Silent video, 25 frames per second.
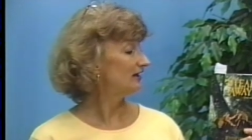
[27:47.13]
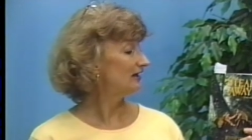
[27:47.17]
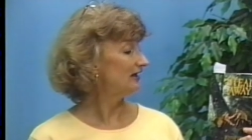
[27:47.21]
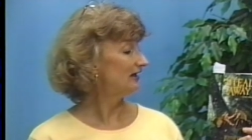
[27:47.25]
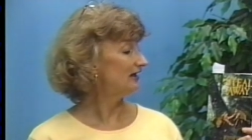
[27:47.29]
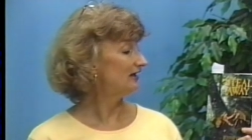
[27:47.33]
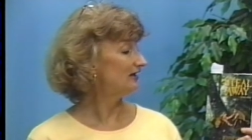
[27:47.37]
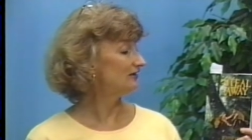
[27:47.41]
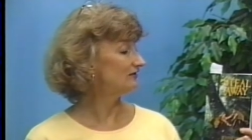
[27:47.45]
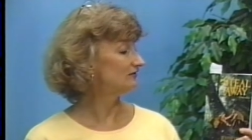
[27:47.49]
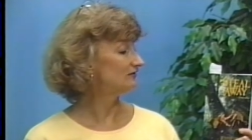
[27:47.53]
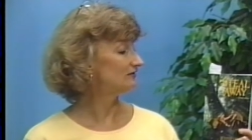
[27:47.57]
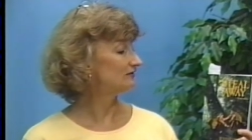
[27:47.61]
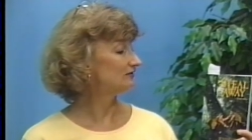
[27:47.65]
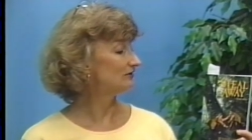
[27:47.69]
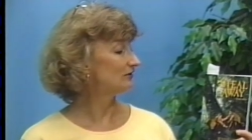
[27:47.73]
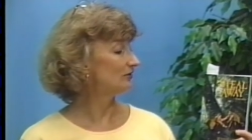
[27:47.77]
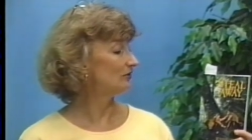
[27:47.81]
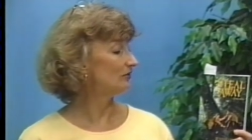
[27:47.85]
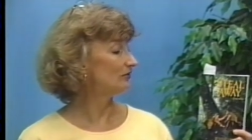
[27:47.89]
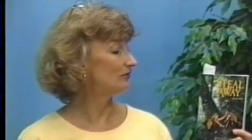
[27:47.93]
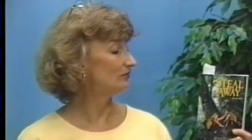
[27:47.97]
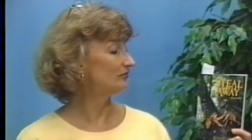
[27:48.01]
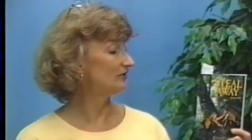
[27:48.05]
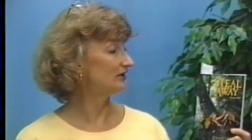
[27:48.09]
And
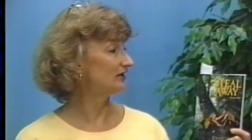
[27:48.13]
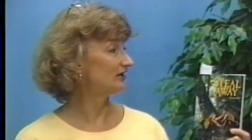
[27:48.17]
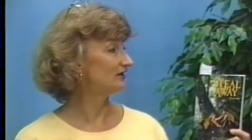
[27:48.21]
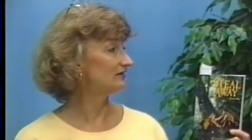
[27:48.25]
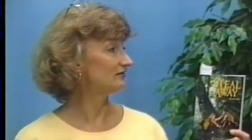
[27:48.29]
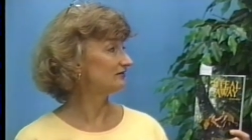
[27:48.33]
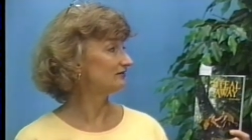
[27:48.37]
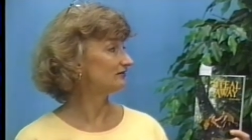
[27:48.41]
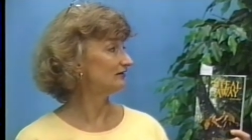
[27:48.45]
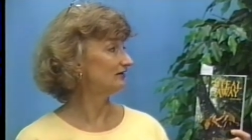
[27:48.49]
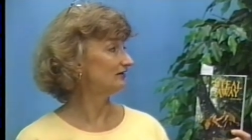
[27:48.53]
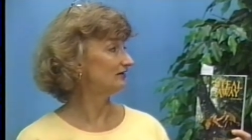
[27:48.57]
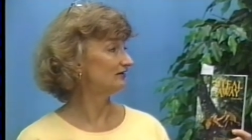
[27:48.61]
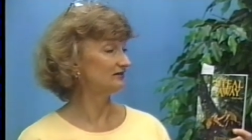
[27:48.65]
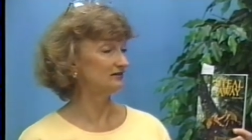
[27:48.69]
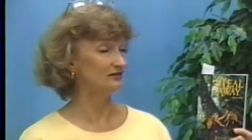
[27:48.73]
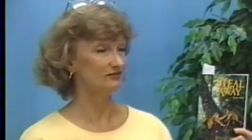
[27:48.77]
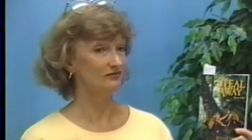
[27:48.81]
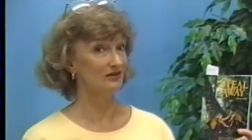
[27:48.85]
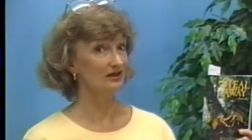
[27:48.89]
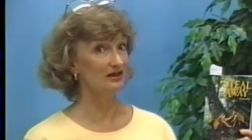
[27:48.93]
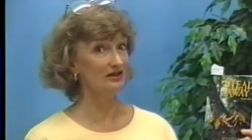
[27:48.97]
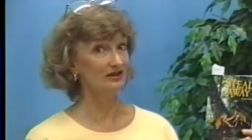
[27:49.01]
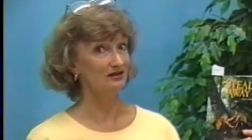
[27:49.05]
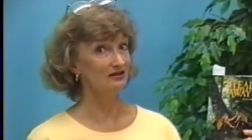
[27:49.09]
so, because uh,
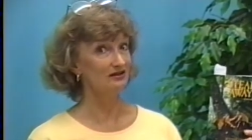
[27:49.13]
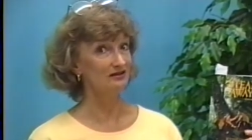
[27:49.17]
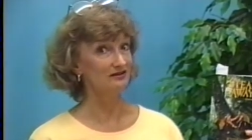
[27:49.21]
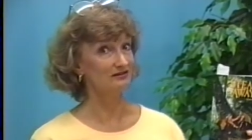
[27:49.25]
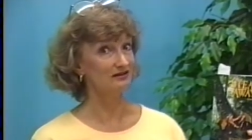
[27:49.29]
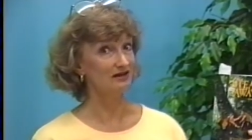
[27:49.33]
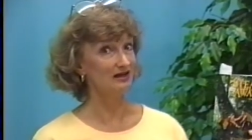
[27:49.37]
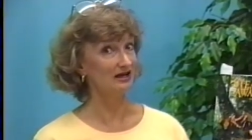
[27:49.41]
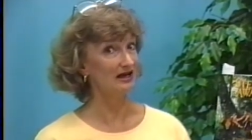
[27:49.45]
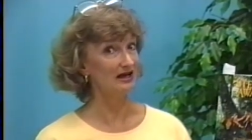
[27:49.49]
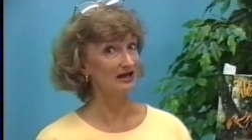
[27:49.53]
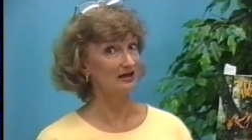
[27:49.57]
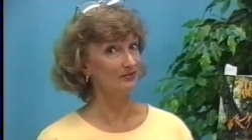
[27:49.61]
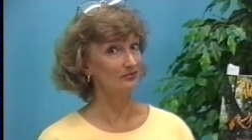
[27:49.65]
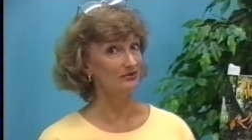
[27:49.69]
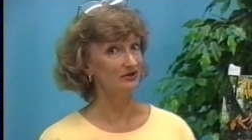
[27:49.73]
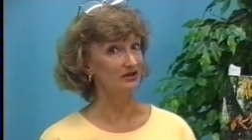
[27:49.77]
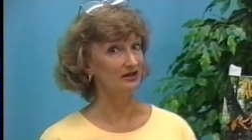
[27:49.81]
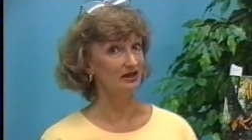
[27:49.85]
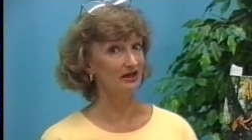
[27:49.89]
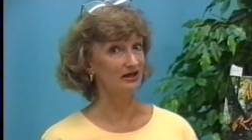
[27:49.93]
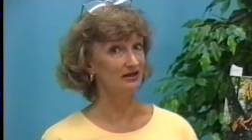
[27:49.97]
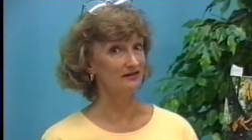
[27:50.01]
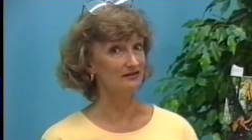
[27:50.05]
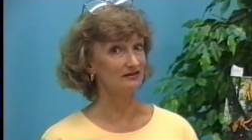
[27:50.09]
Savannah isn't
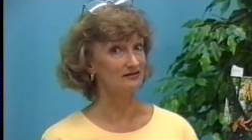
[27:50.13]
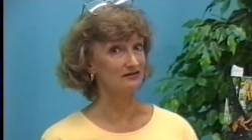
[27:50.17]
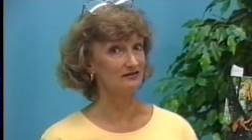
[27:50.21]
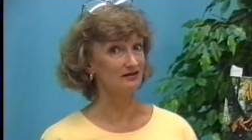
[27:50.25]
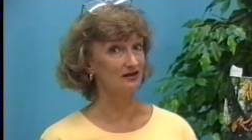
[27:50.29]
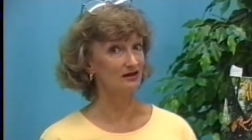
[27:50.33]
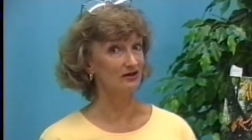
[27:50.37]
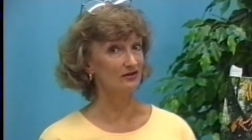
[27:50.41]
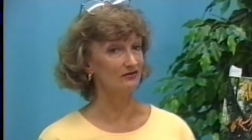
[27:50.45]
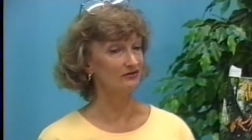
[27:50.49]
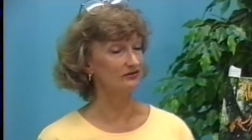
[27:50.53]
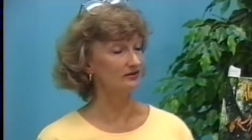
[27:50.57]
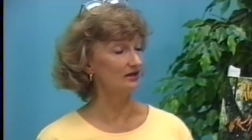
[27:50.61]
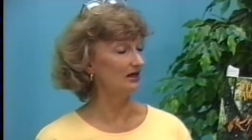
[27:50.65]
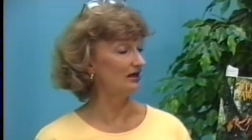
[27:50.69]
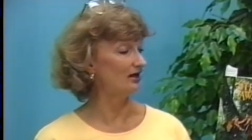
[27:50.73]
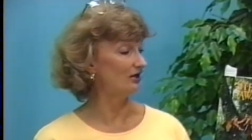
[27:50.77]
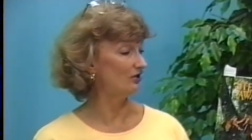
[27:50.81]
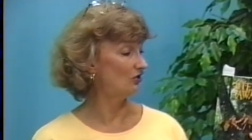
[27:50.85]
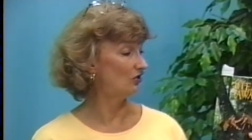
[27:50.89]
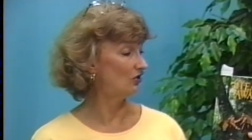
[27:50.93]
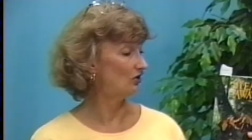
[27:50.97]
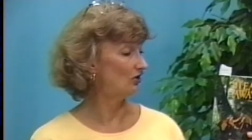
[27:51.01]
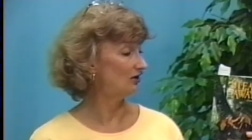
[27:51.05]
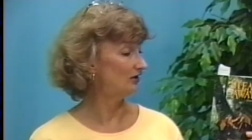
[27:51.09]
happy at this house at
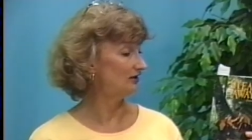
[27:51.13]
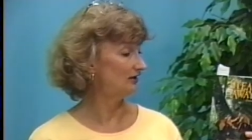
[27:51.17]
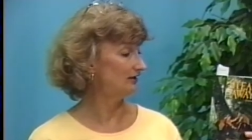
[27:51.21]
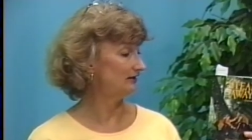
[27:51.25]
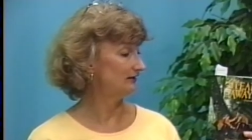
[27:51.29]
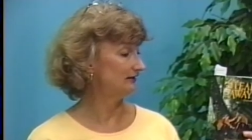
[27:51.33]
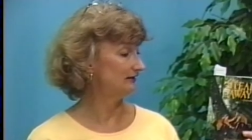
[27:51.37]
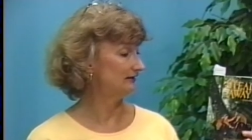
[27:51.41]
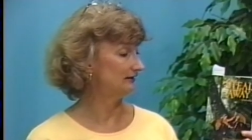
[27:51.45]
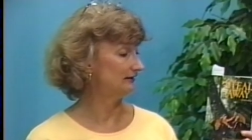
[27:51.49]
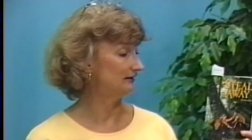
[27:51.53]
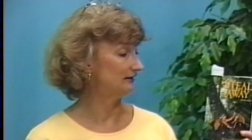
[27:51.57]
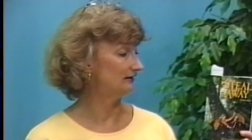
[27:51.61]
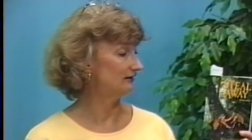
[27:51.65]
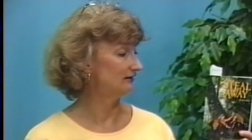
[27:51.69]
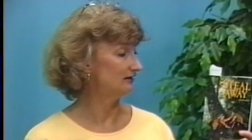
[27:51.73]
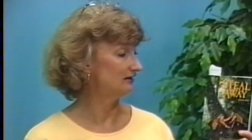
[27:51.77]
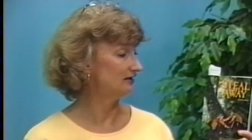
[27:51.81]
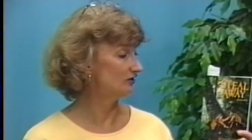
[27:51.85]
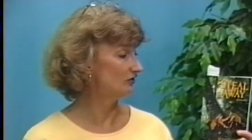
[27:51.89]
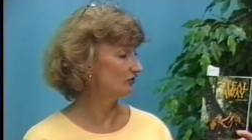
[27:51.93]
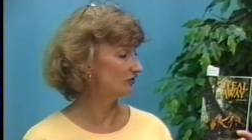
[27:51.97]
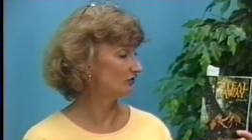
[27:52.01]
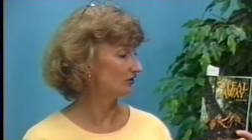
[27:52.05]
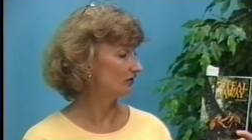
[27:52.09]
all uh,
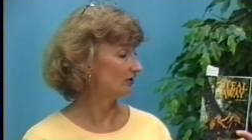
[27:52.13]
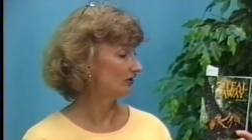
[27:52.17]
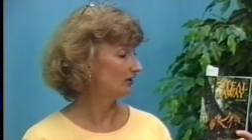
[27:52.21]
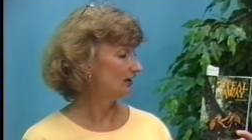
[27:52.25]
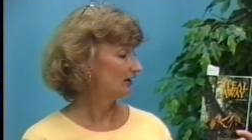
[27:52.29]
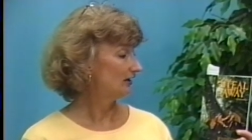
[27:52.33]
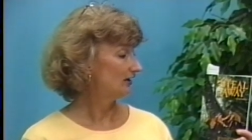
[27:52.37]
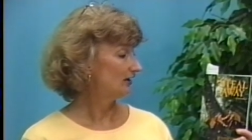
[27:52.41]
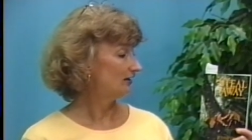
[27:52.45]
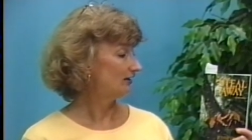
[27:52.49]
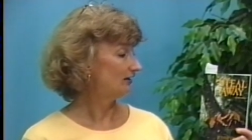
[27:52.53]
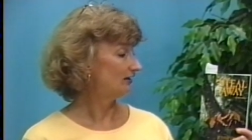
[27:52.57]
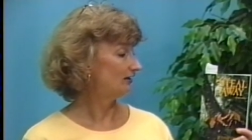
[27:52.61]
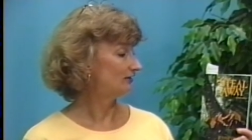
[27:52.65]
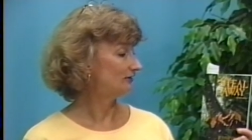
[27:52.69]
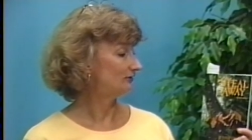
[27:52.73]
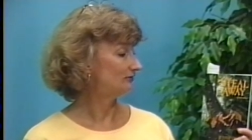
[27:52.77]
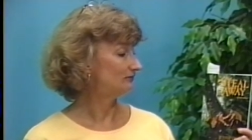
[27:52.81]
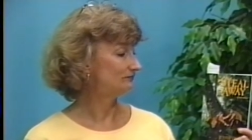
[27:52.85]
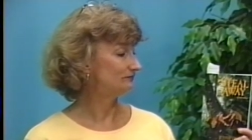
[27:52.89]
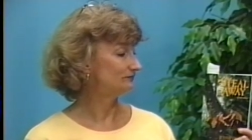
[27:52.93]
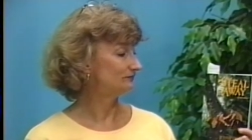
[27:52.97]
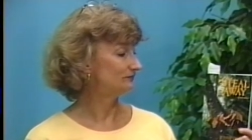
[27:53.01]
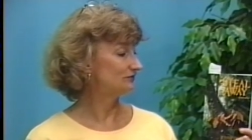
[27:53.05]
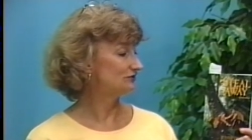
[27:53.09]
either,
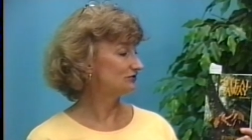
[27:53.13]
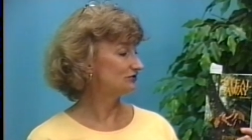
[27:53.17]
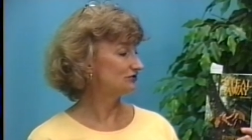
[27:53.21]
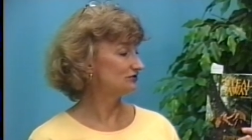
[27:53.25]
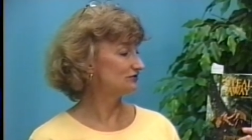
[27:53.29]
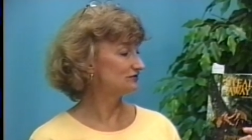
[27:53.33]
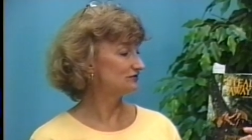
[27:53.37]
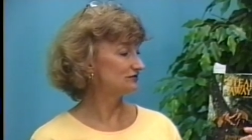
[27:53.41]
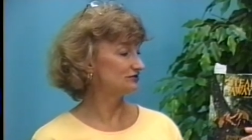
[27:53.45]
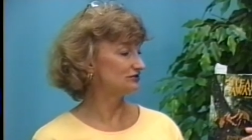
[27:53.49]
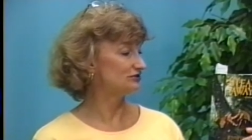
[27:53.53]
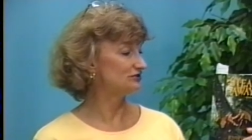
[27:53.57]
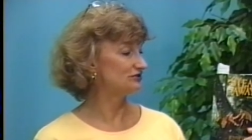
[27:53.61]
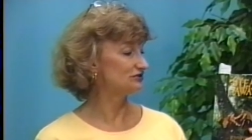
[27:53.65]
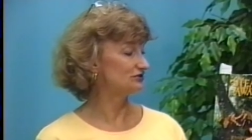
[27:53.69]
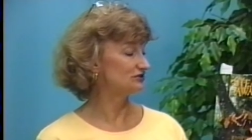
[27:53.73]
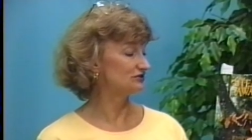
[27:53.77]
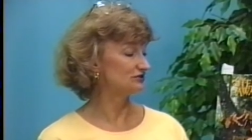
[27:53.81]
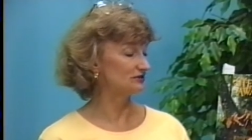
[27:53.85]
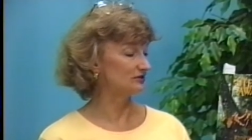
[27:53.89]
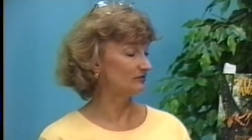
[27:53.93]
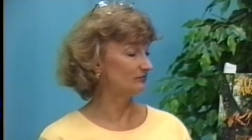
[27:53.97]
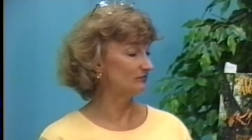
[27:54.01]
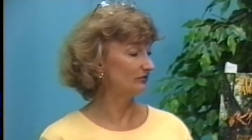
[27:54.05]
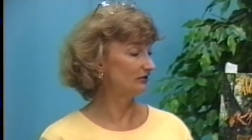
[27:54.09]
um, she's, she's
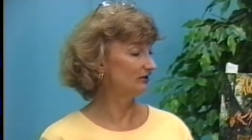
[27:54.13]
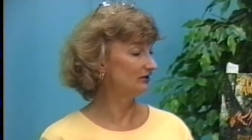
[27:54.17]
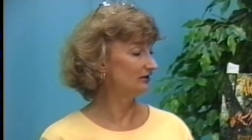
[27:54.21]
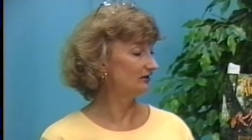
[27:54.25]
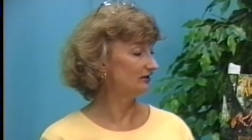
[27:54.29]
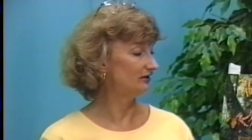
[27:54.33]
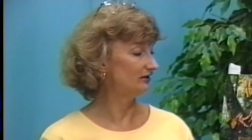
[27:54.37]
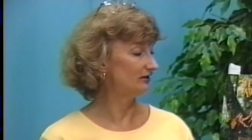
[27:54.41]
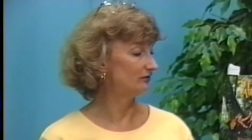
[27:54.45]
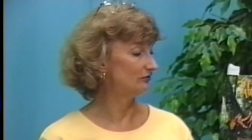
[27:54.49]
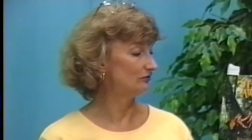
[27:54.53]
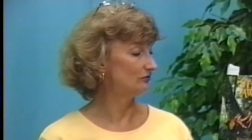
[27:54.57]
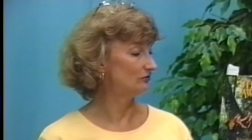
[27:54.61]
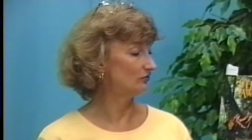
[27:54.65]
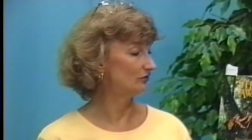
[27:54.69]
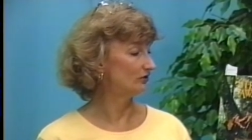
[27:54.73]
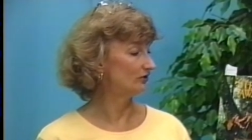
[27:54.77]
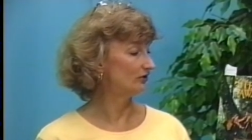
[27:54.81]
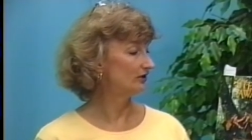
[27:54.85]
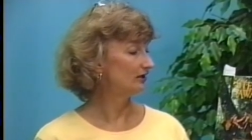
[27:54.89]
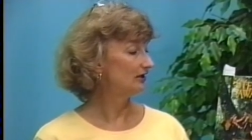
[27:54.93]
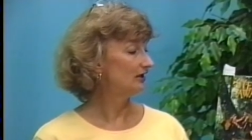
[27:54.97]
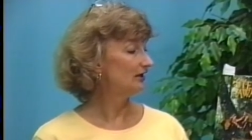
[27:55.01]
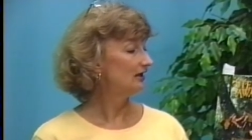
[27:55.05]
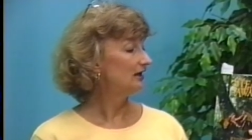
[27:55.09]
just completely ignored.